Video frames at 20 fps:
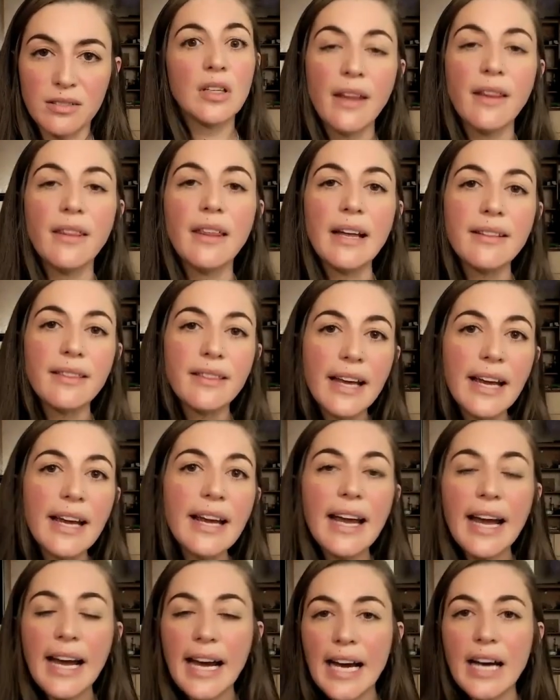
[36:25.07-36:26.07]
that they
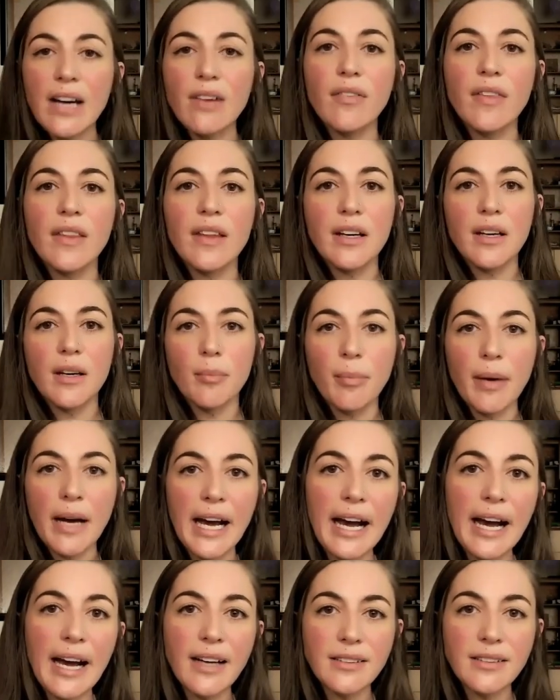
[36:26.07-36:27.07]
have the
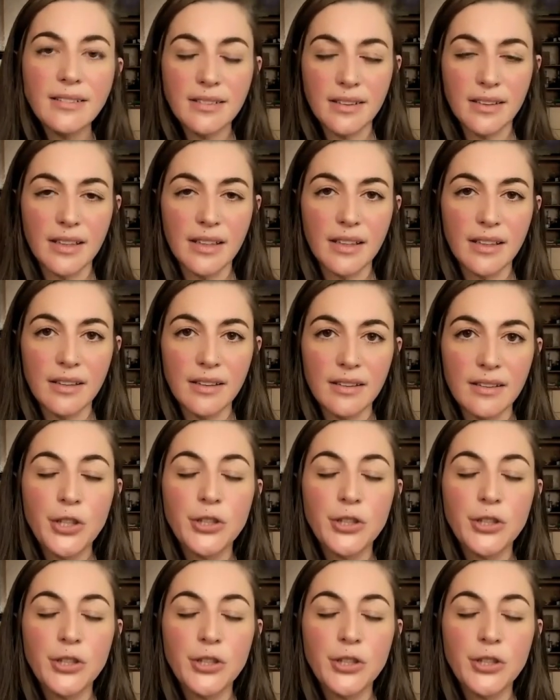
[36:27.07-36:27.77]
capacity